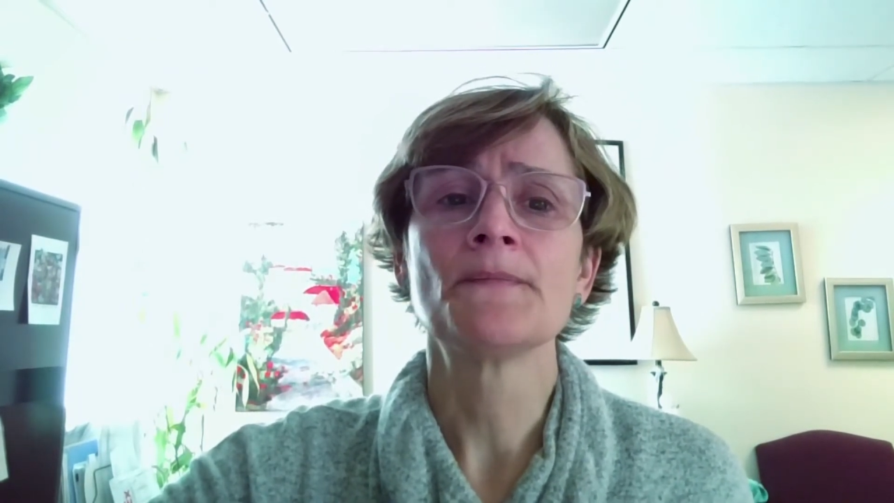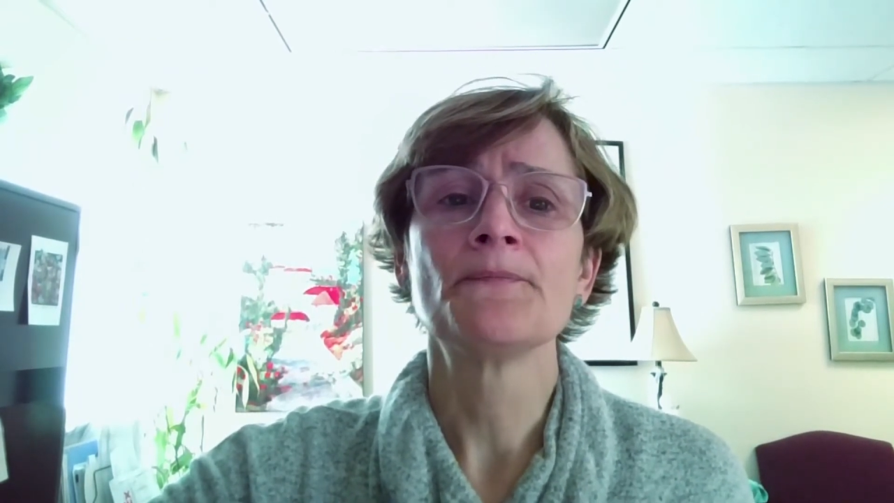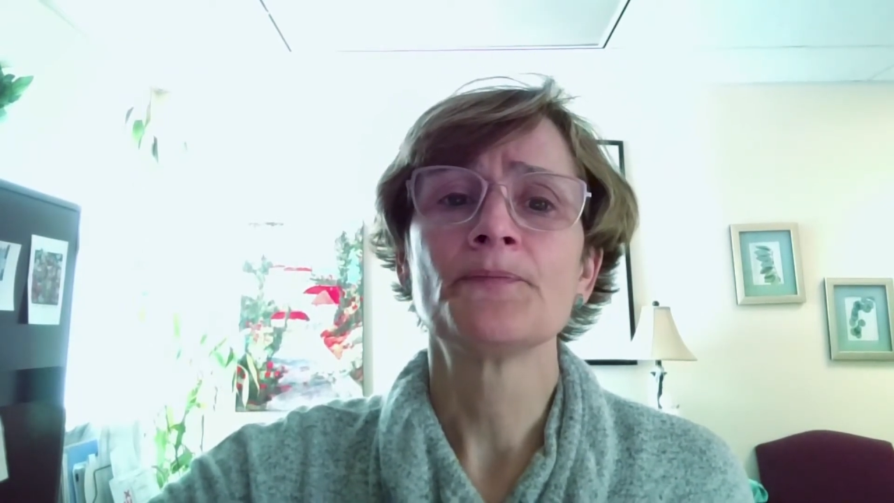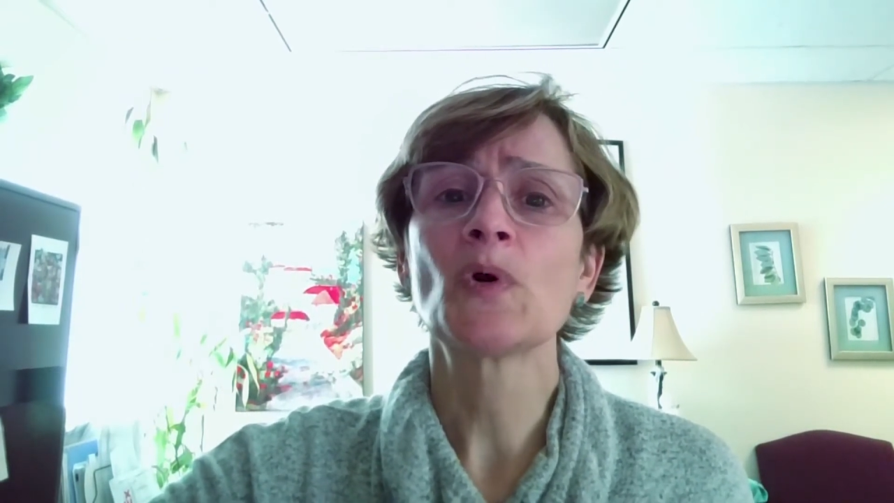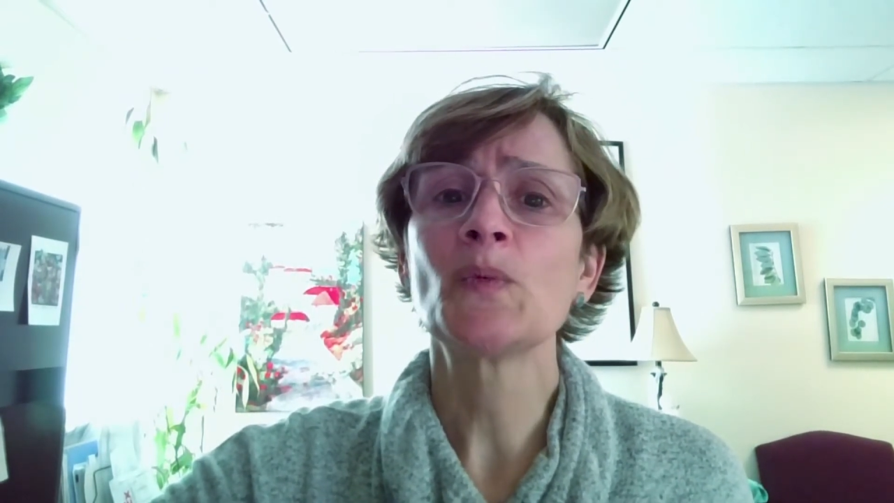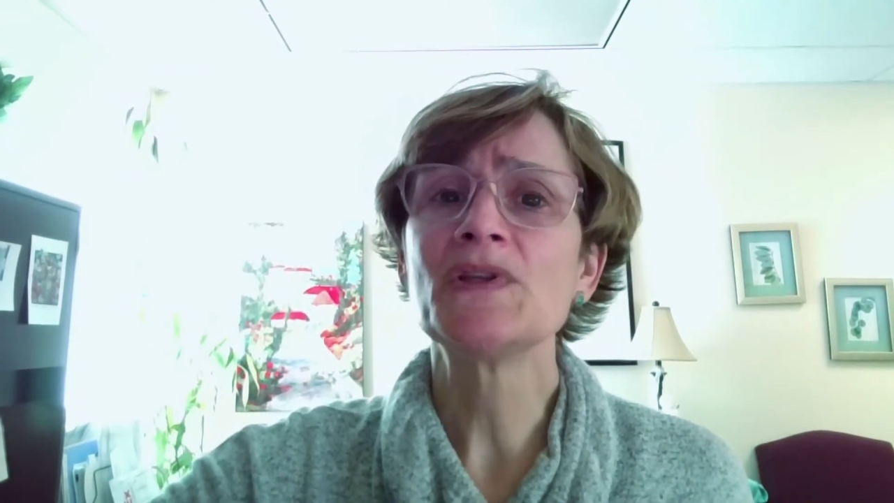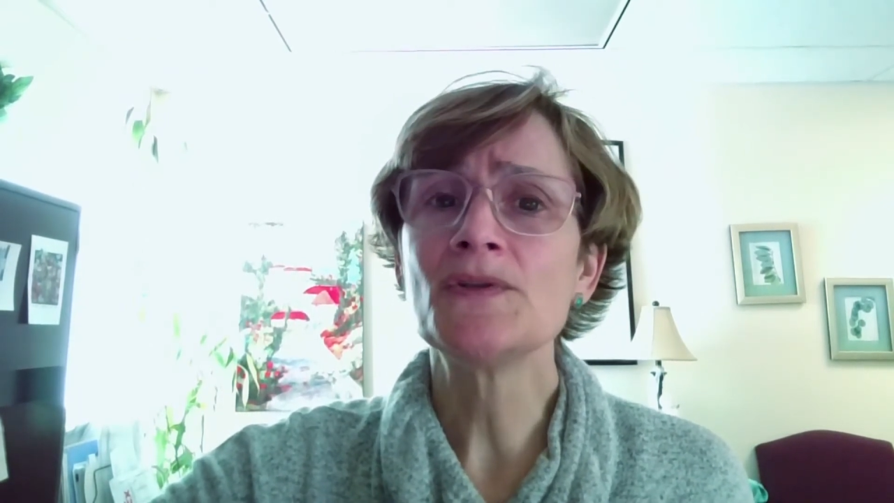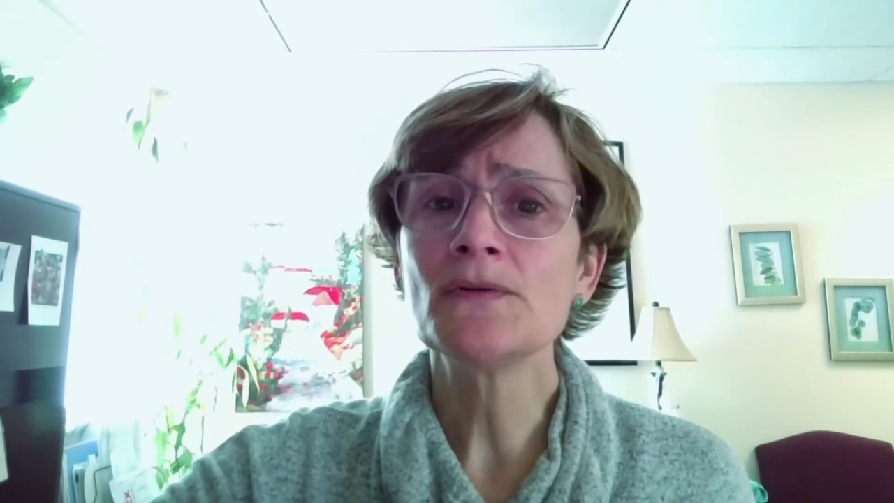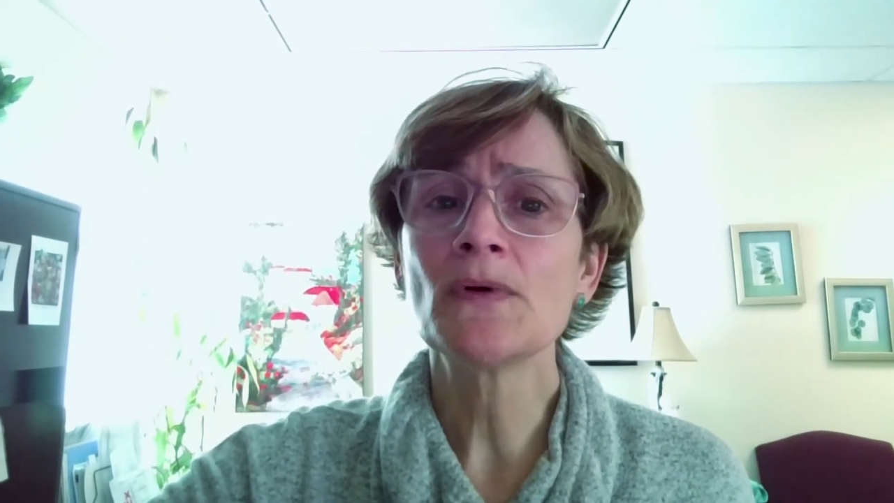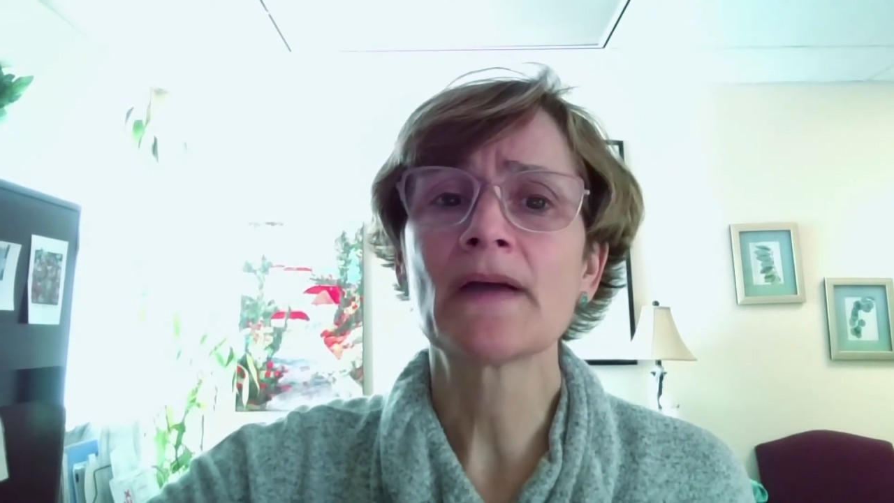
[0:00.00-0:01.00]
but we
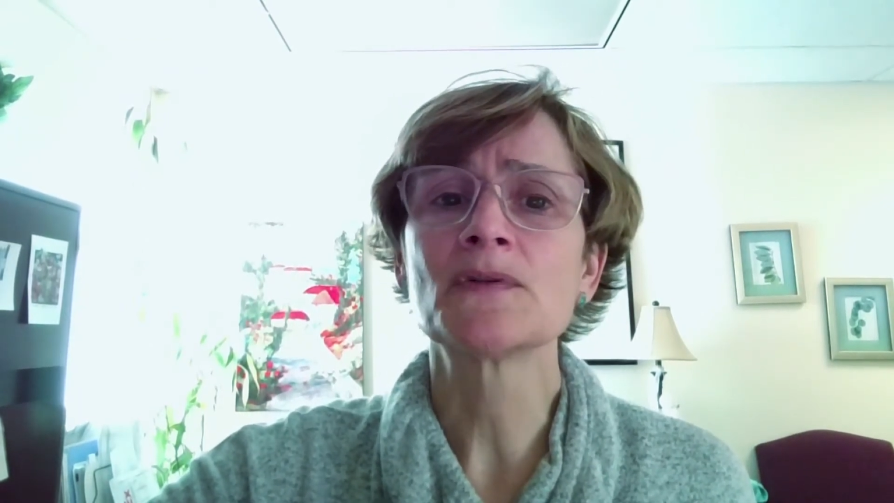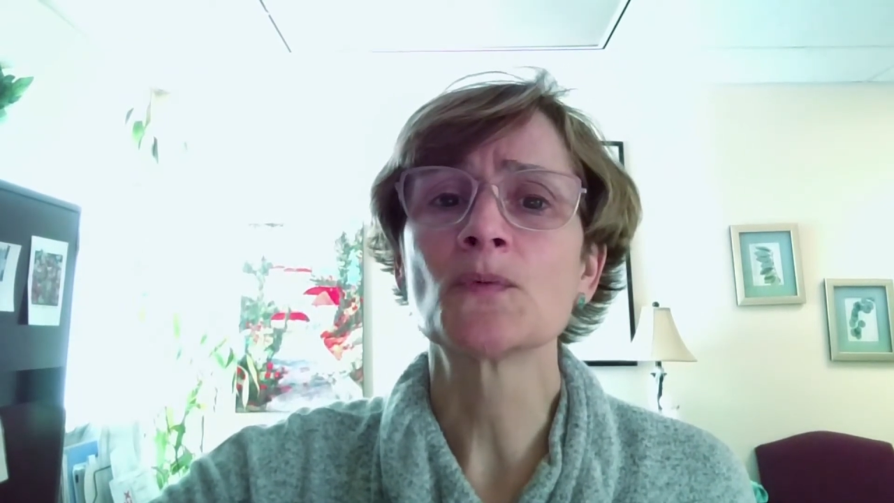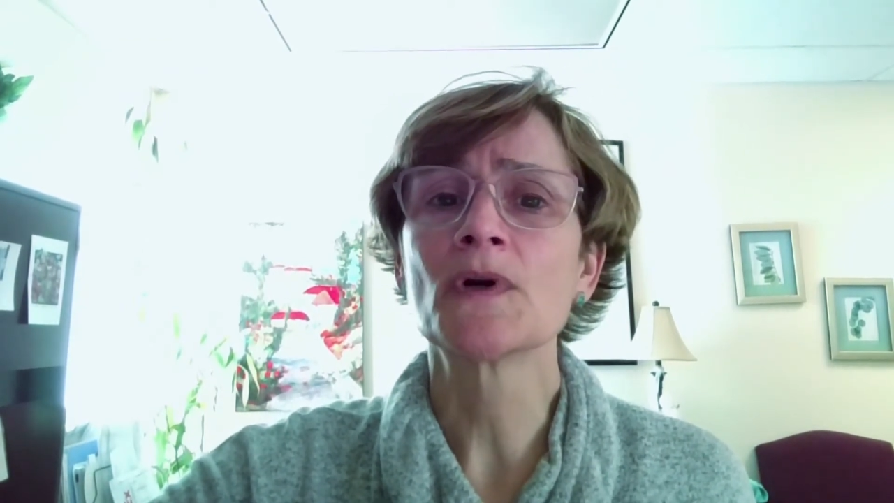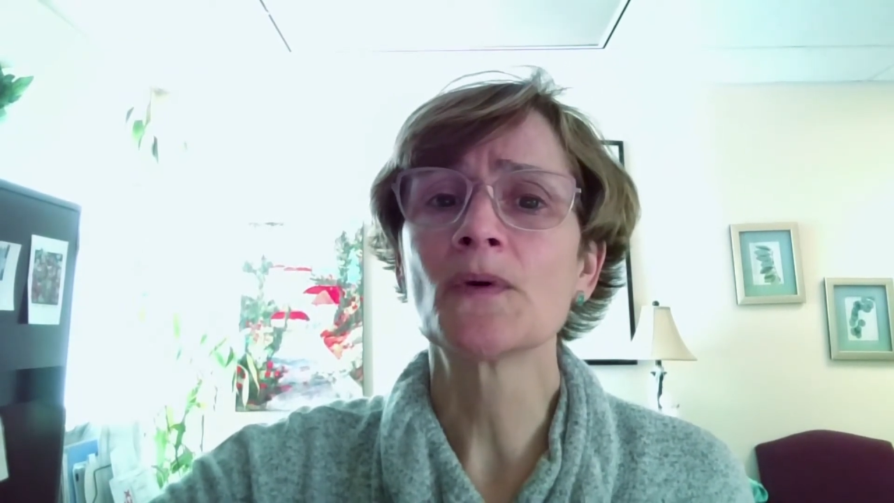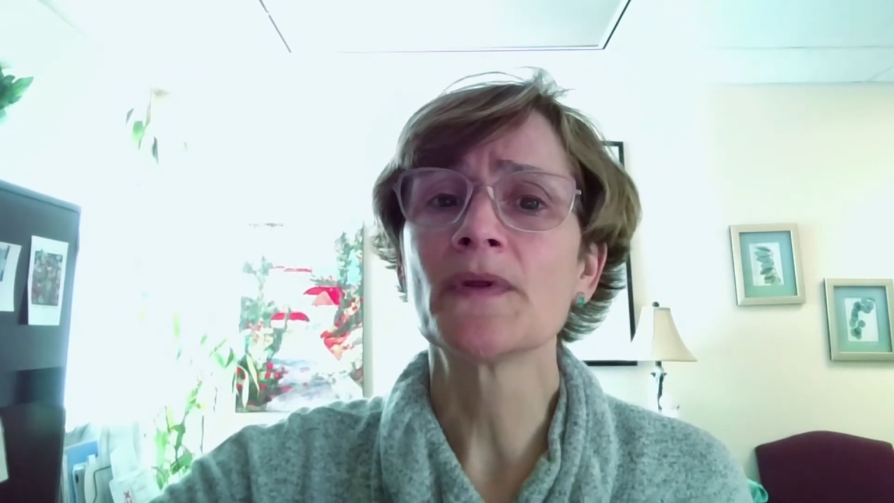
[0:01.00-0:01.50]
do have to work